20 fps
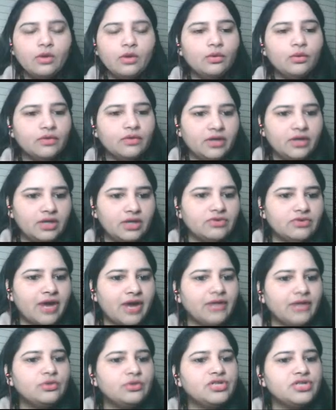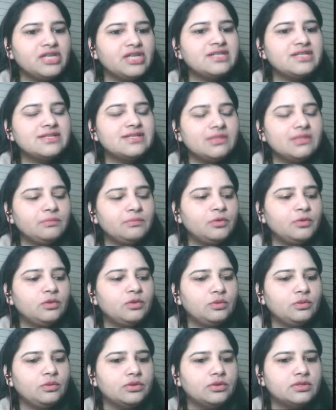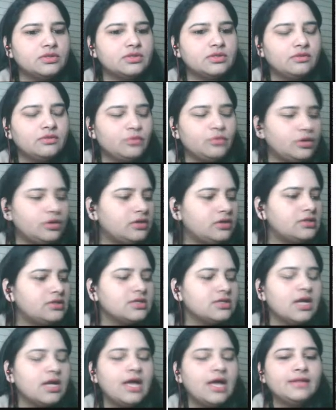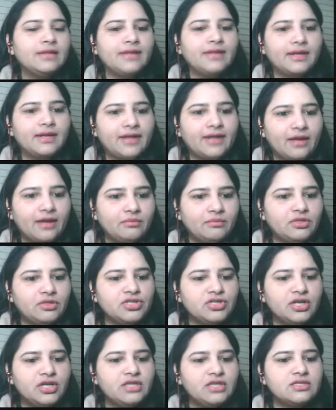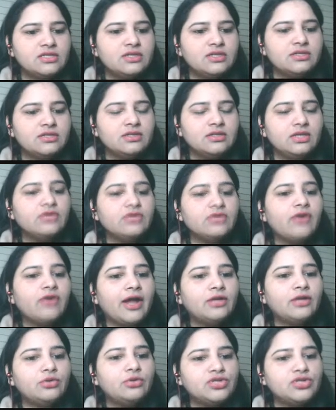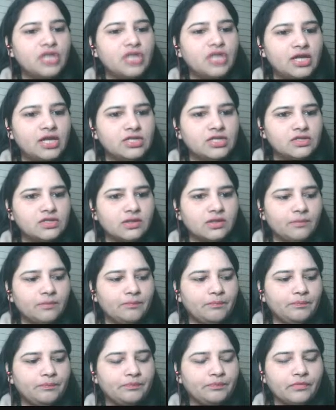Okay, try to change the simple words. The words that can be changed easily, try to change them.